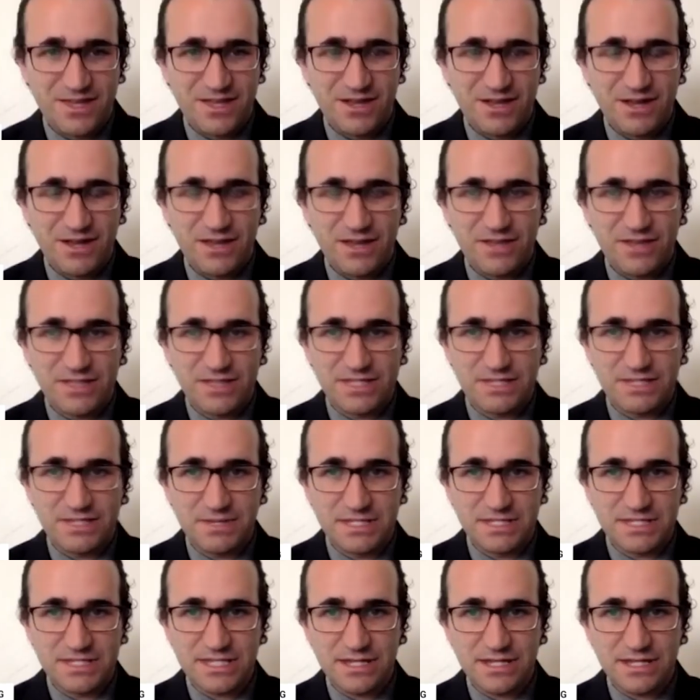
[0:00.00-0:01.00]
All right, this has been
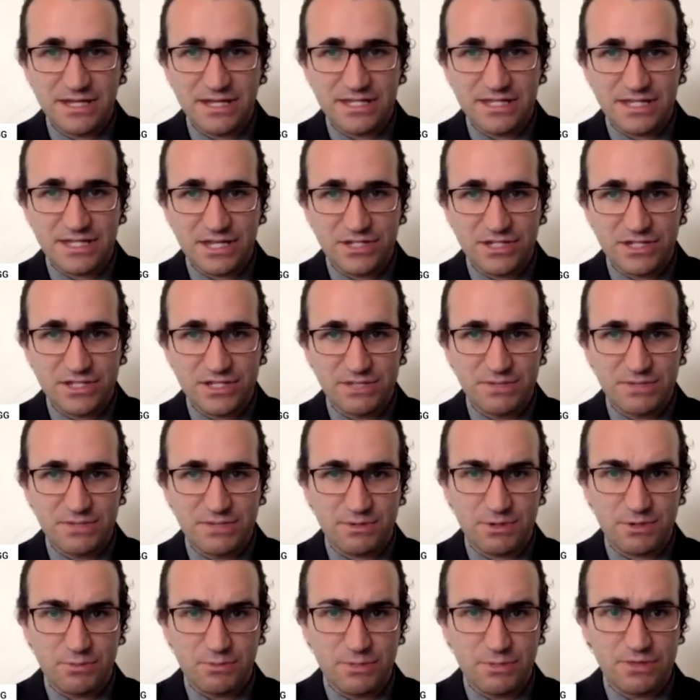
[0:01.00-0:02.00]
Sunday Sessions with
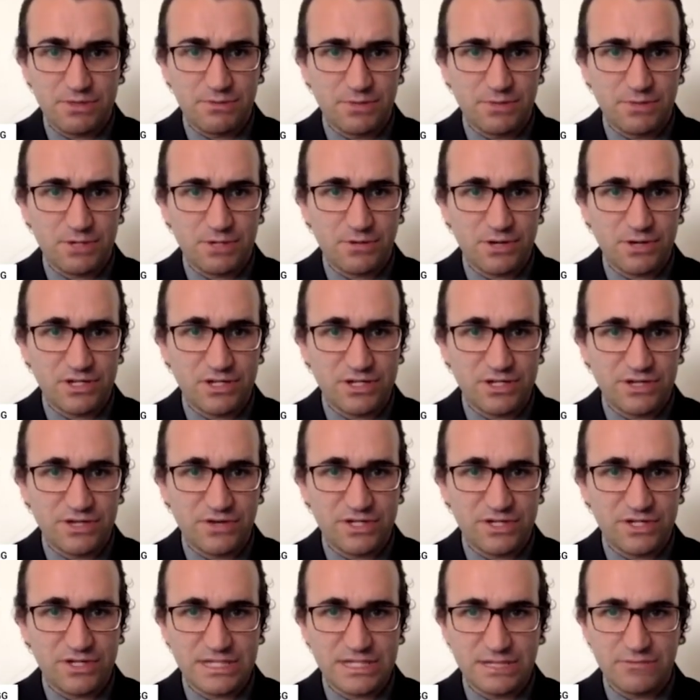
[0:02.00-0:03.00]
the Macquarie
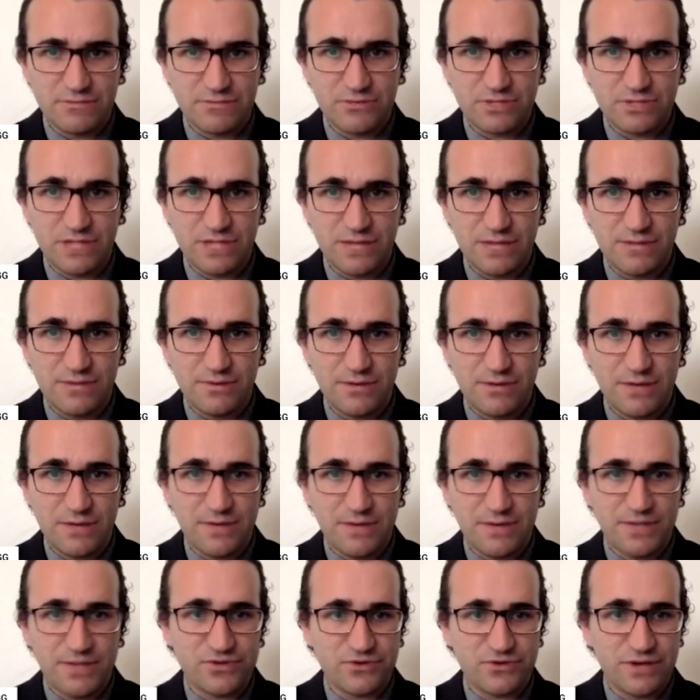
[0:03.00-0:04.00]
University Liberal Club. I'm
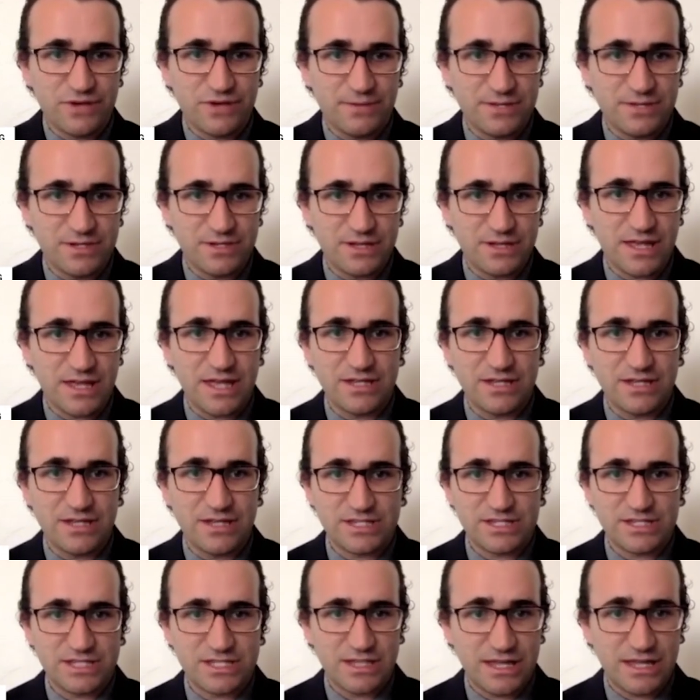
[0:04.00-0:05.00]
Andrew Kremen, and
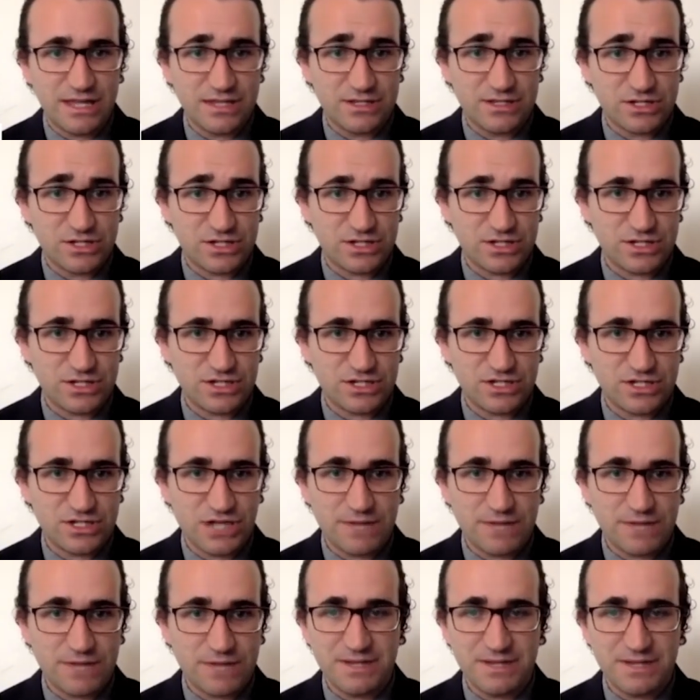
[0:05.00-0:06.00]

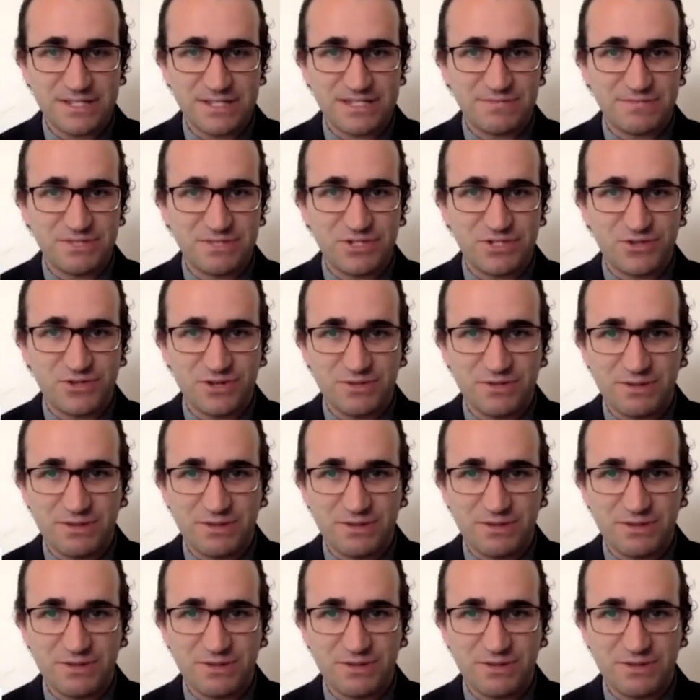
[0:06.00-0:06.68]
James Peters has been joining me